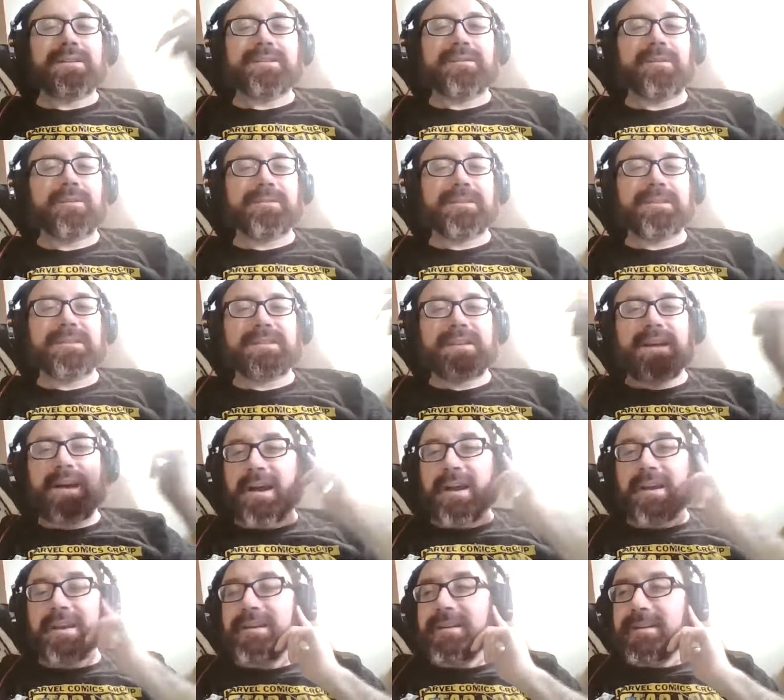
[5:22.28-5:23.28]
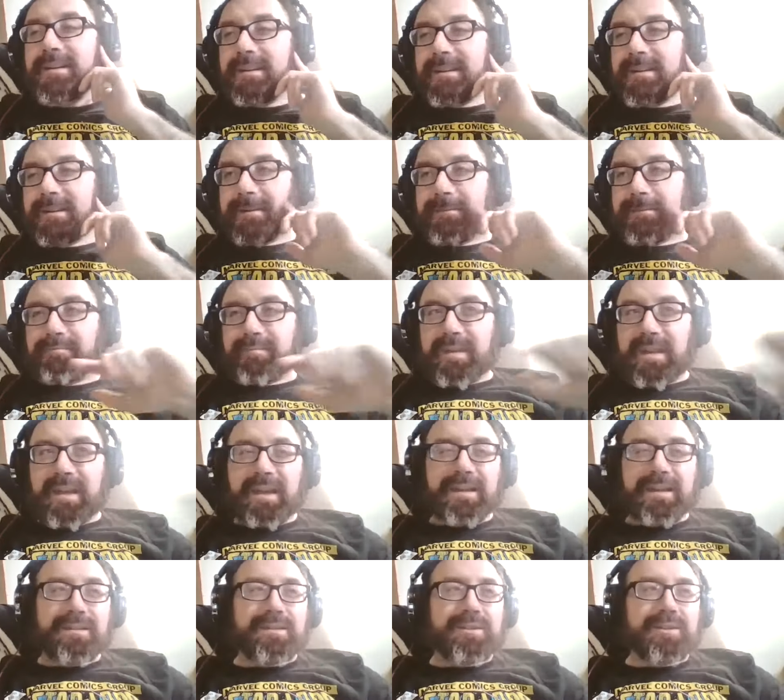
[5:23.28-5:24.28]
he told this guy.
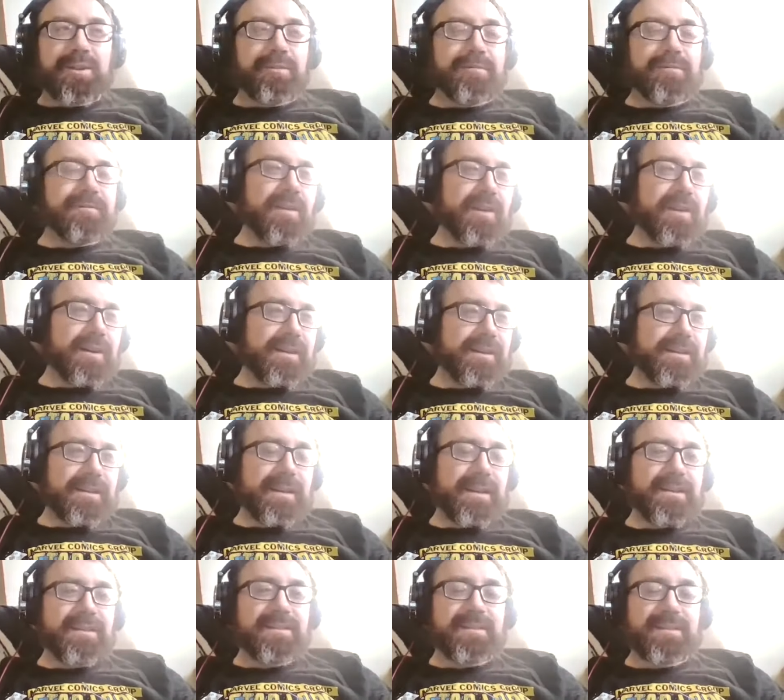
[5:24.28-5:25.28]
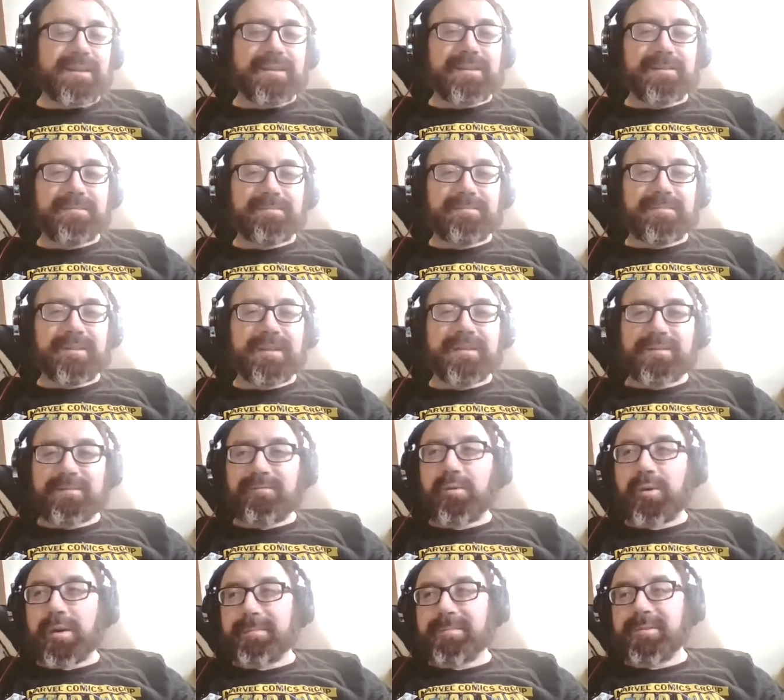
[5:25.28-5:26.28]
And so far, it's it's it's
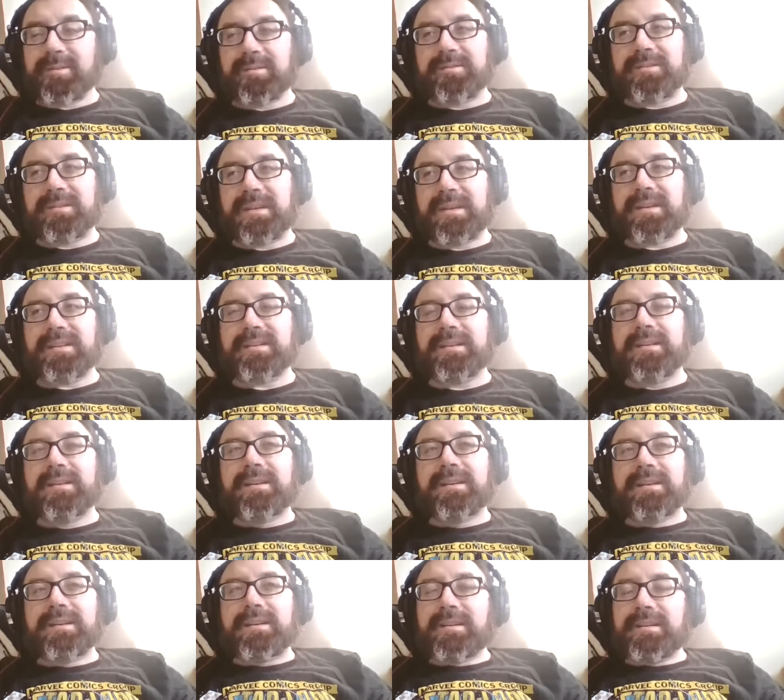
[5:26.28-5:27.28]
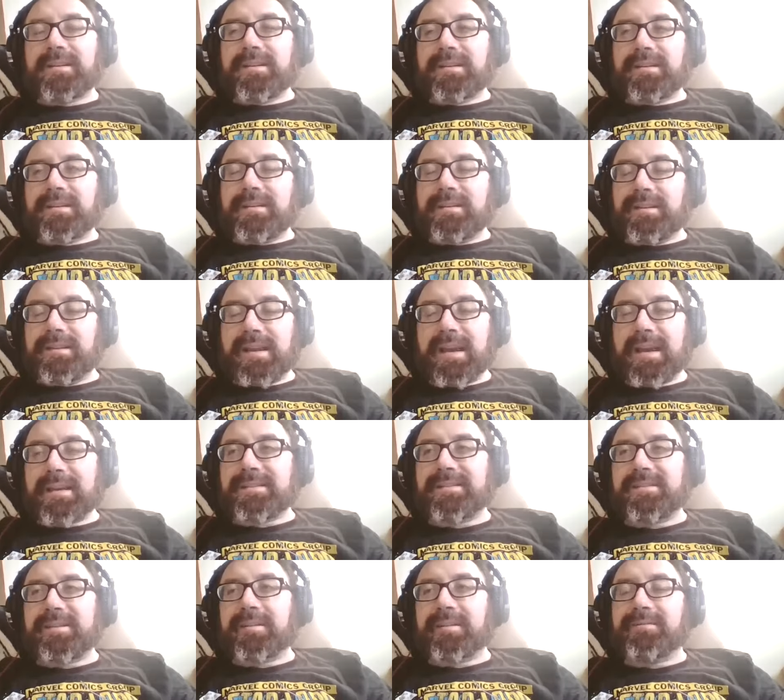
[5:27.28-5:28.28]
four episodes in. He
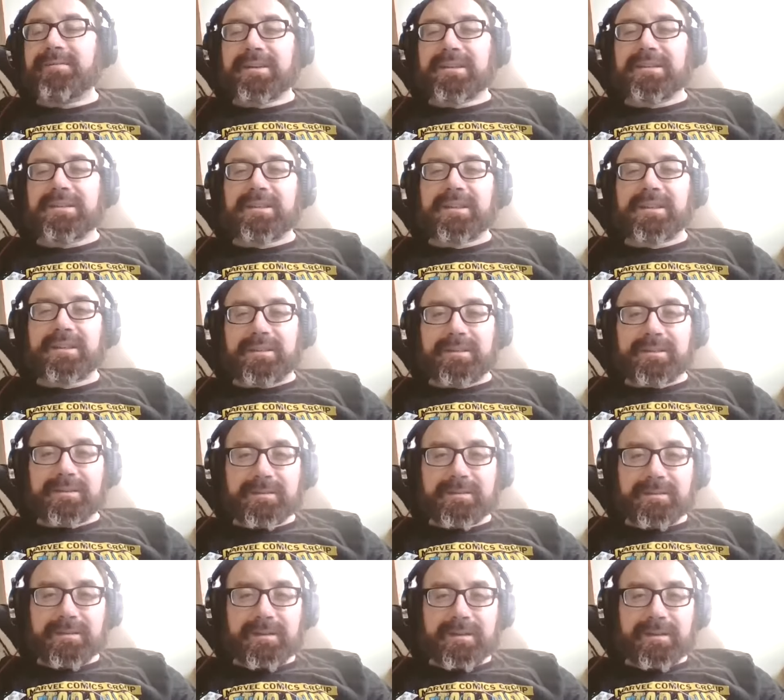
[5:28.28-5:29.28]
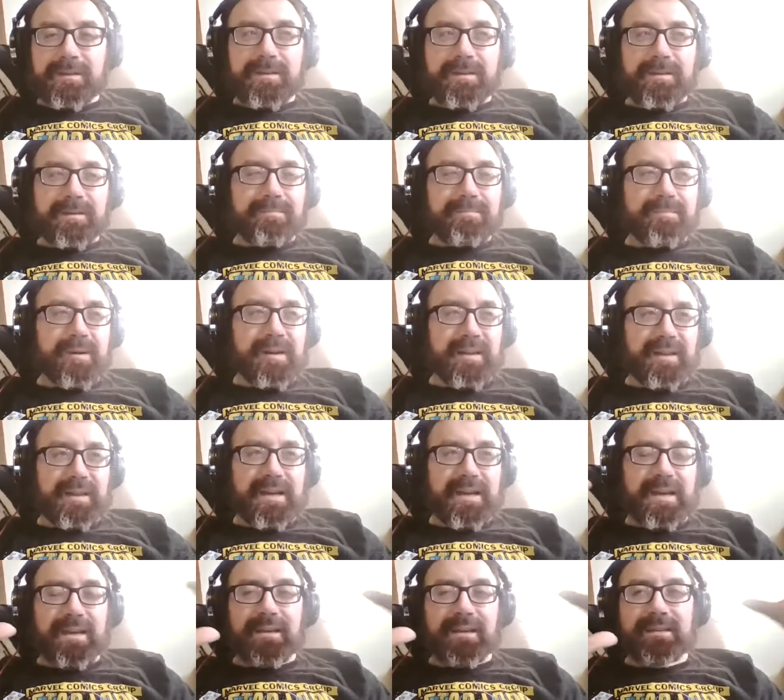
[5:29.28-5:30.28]
has done very little, but
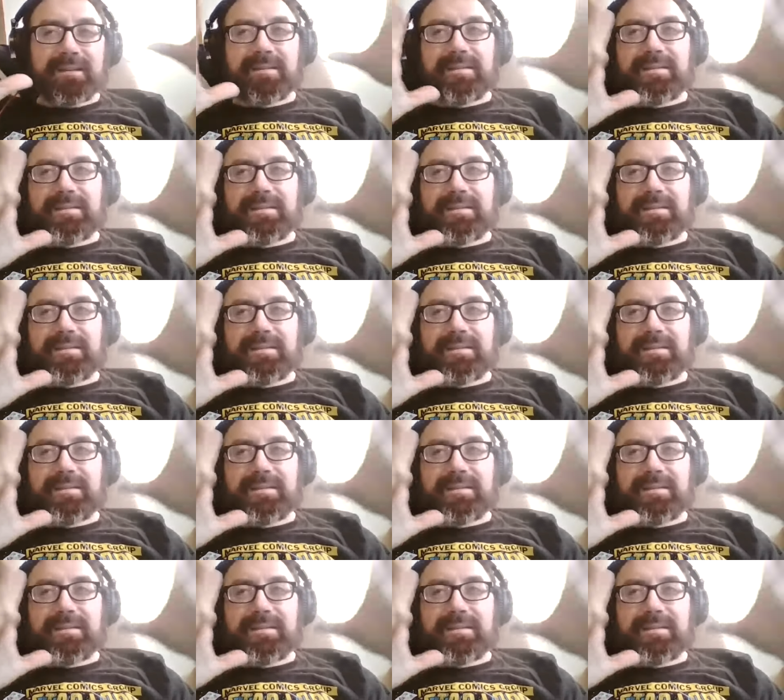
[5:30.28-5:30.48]
like